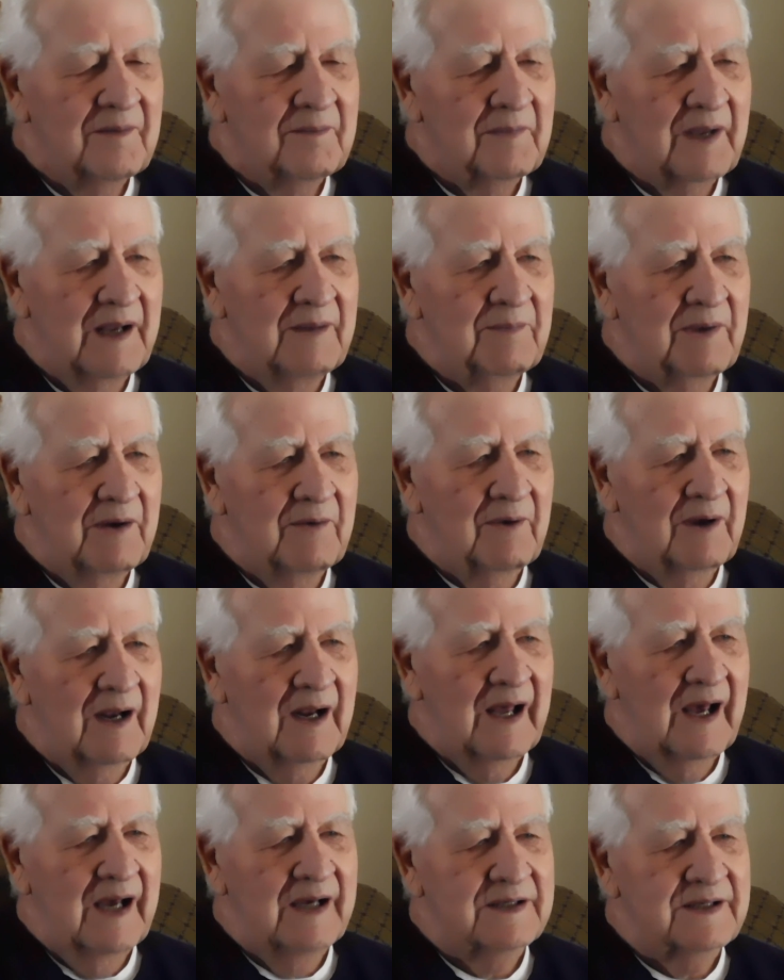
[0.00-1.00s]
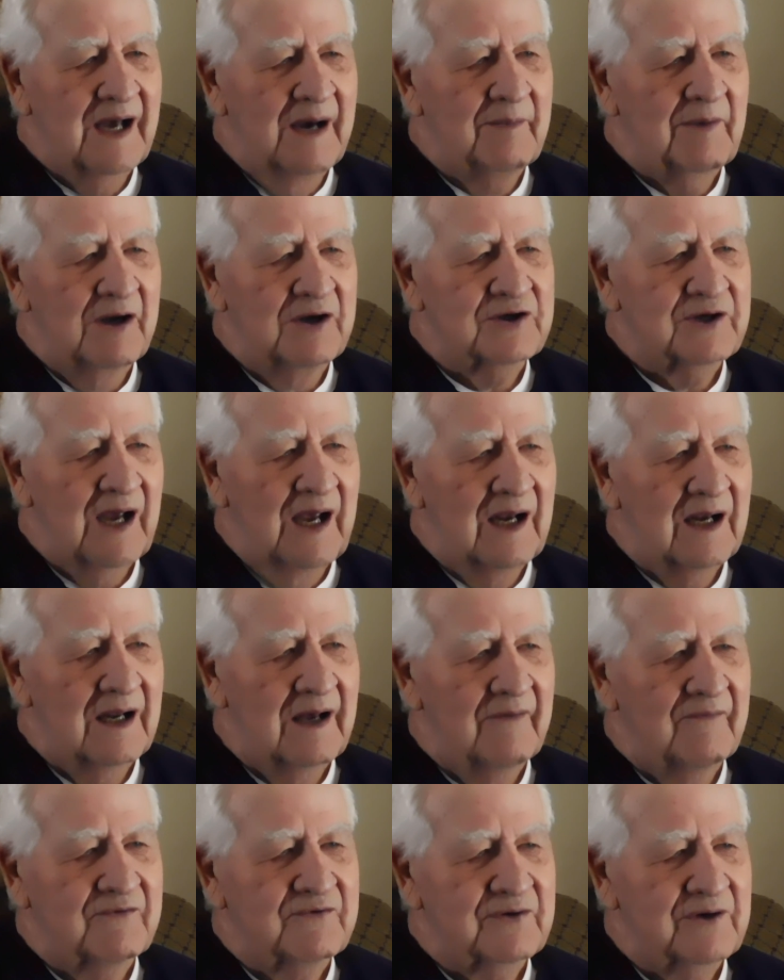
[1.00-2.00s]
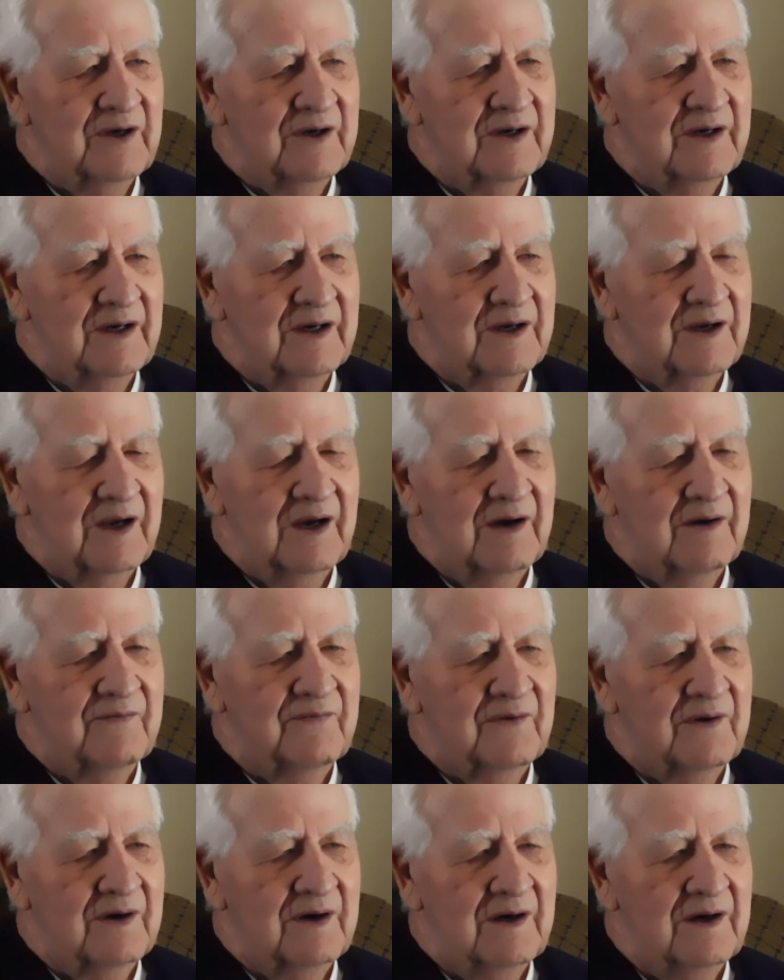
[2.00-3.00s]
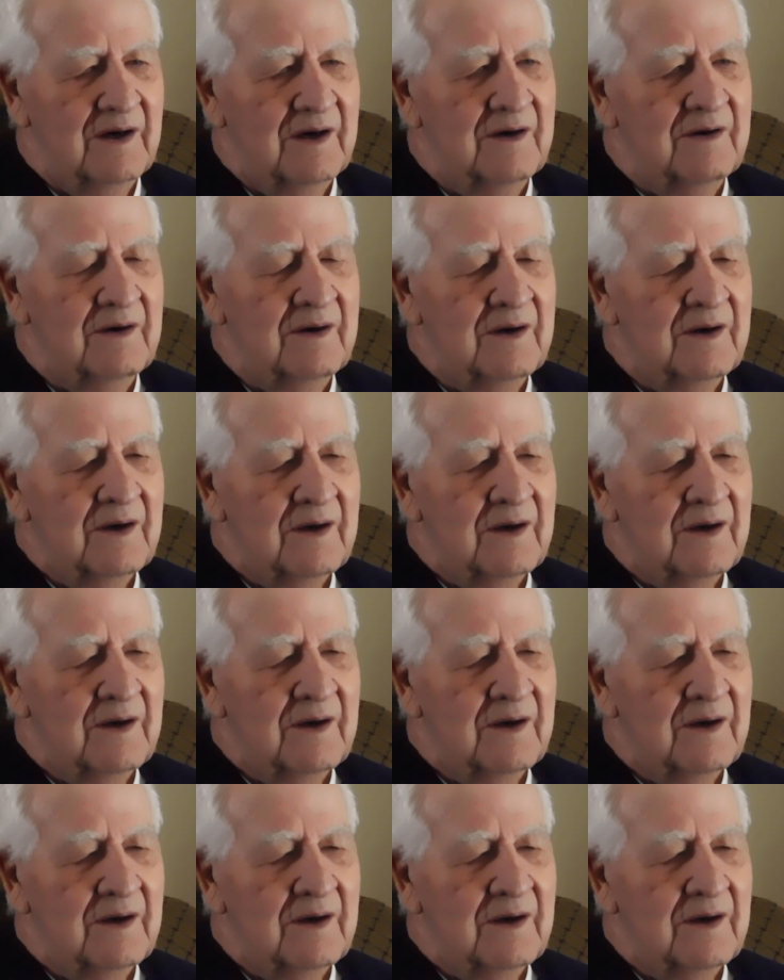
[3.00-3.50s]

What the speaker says: made me realize how much I loved Trudy and cared for her.